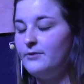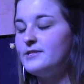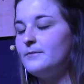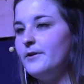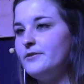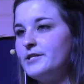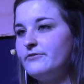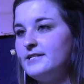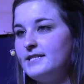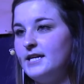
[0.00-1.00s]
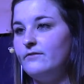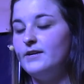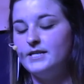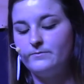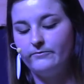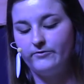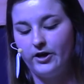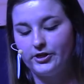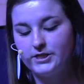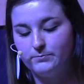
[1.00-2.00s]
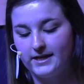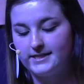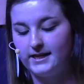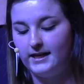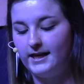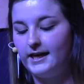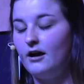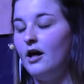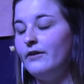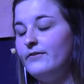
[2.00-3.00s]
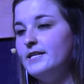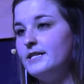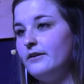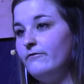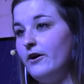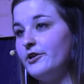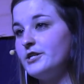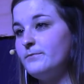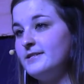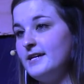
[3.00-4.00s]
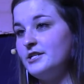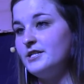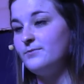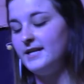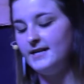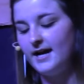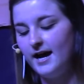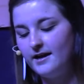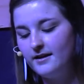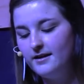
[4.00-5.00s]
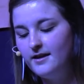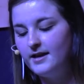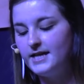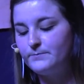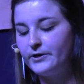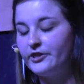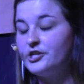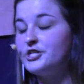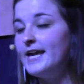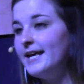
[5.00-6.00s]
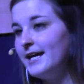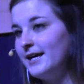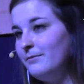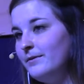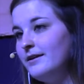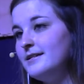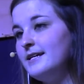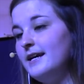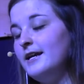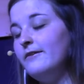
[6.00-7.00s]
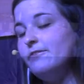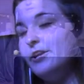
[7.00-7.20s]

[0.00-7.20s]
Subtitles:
he was supposed to receive his father's blessing and get all of his father's possessions when he died. His brother Jacob did a